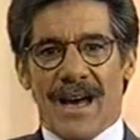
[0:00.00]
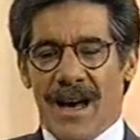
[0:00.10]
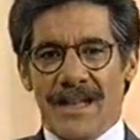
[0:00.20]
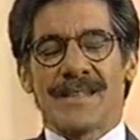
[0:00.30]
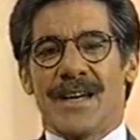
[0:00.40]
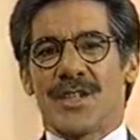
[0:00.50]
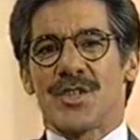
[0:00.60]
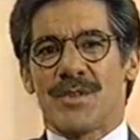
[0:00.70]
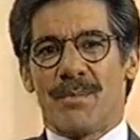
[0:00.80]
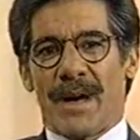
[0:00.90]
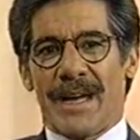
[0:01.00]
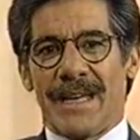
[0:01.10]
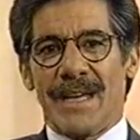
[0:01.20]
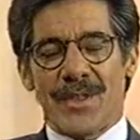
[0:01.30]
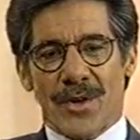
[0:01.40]
untouched by
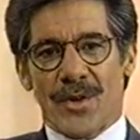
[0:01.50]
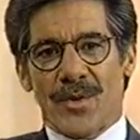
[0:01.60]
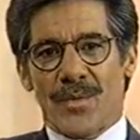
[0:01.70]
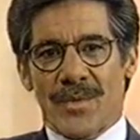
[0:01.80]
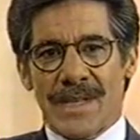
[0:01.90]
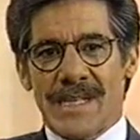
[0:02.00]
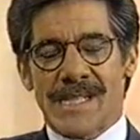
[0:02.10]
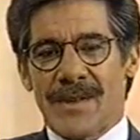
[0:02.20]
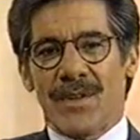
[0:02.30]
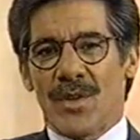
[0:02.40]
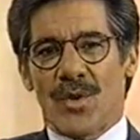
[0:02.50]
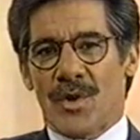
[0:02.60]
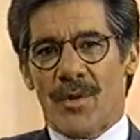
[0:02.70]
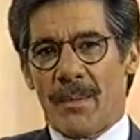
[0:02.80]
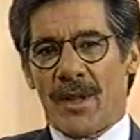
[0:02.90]
either the civil or
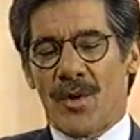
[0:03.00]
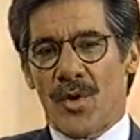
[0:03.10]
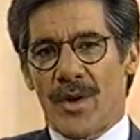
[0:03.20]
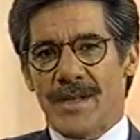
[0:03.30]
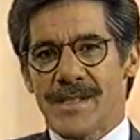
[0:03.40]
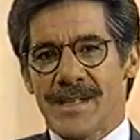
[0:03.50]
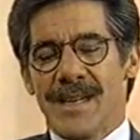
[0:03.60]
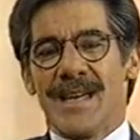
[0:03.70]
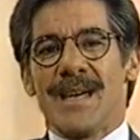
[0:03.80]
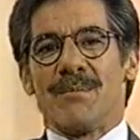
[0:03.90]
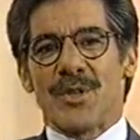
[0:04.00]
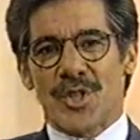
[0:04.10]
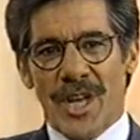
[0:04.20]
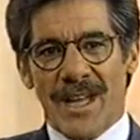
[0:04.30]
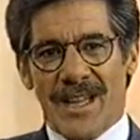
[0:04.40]
criminal courts.
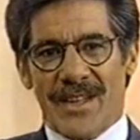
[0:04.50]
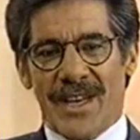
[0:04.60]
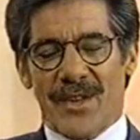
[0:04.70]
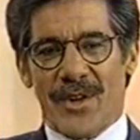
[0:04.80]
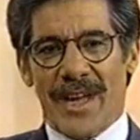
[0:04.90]
Michelle, on the other